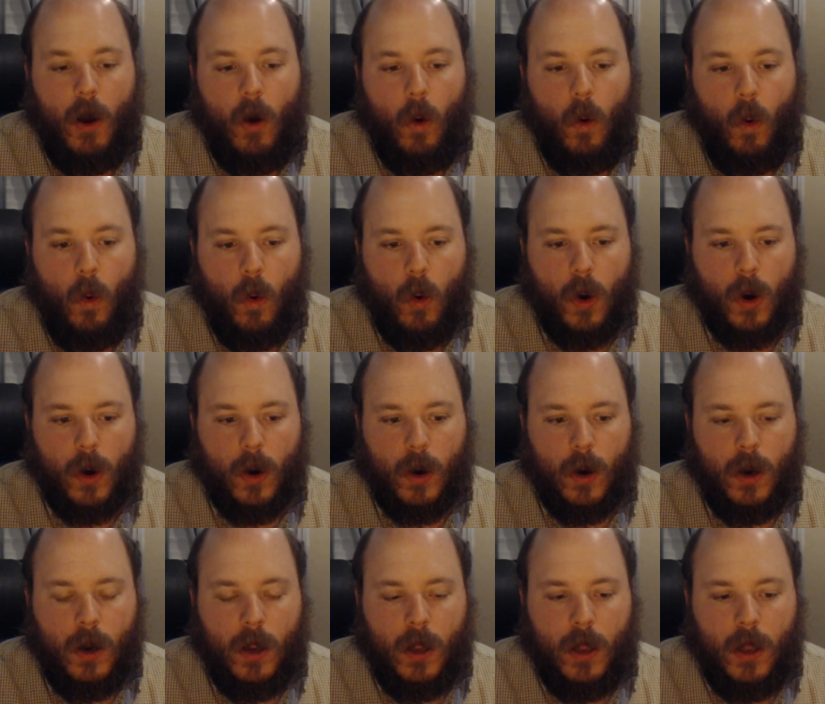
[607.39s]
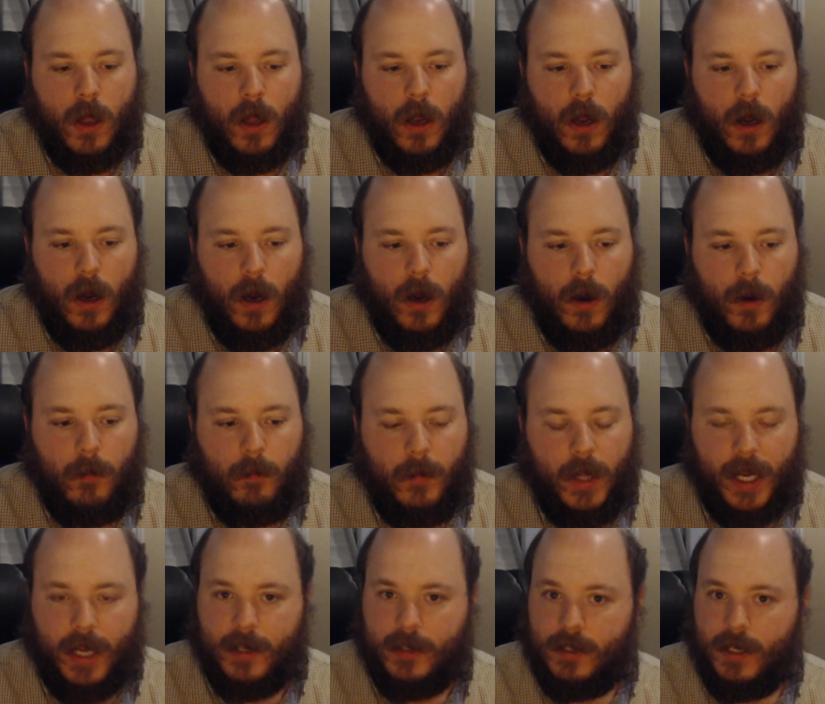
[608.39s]
or
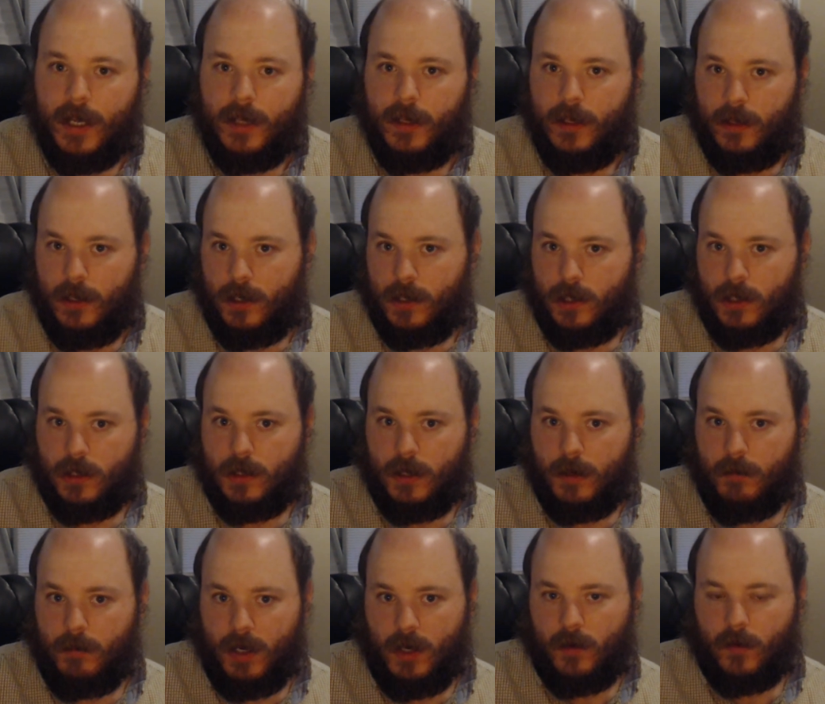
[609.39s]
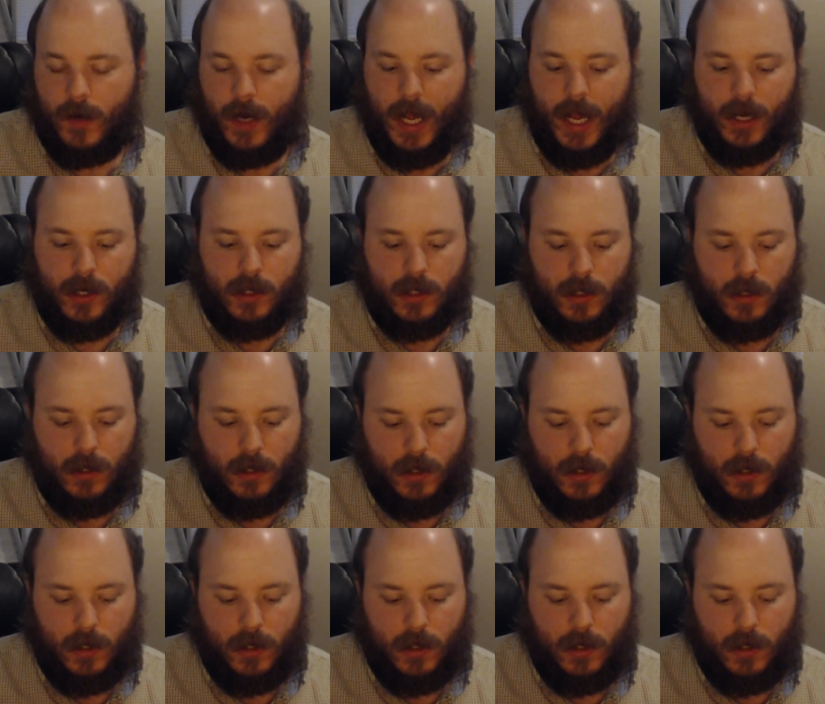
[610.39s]
like I said, that it's just the immune reaction,